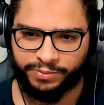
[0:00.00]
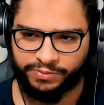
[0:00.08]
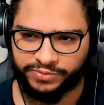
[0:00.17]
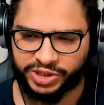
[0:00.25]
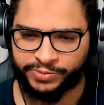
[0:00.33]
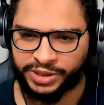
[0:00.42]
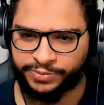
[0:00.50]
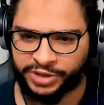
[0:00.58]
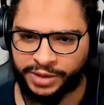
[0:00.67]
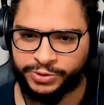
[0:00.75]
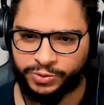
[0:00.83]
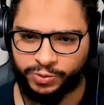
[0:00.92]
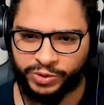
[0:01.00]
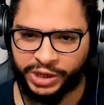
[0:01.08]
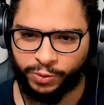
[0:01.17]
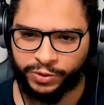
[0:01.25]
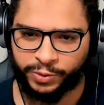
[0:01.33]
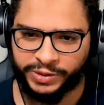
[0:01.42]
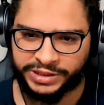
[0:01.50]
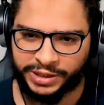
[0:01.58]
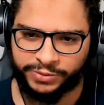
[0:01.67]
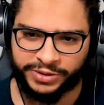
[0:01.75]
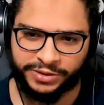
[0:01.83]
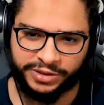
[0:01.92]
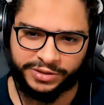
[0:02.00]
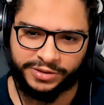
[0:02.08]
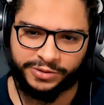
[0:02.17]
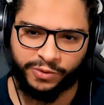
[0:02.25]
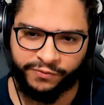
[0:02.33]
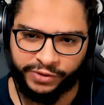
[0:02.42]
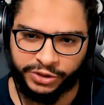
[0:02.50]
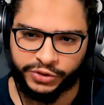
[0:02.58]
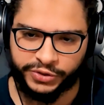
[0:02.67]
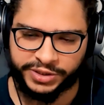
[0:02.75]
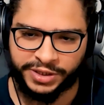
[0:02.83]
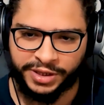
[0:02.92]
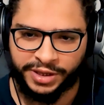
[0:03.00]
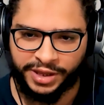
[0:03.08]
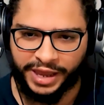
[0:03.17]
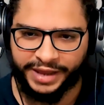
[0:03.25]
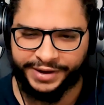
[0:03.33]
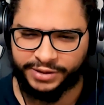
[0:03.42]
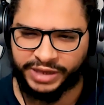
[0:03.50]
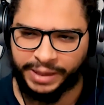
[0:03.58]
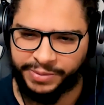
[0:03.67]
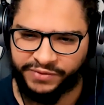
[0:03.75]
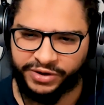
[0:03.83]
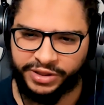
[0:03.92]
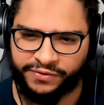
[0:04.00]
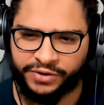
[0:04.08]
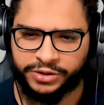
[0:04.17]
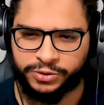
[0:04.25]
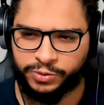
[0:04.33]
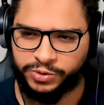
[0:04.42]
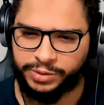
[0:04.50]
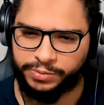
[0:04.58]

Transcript: sometimes you can work with thousands of features and it can be very difficult to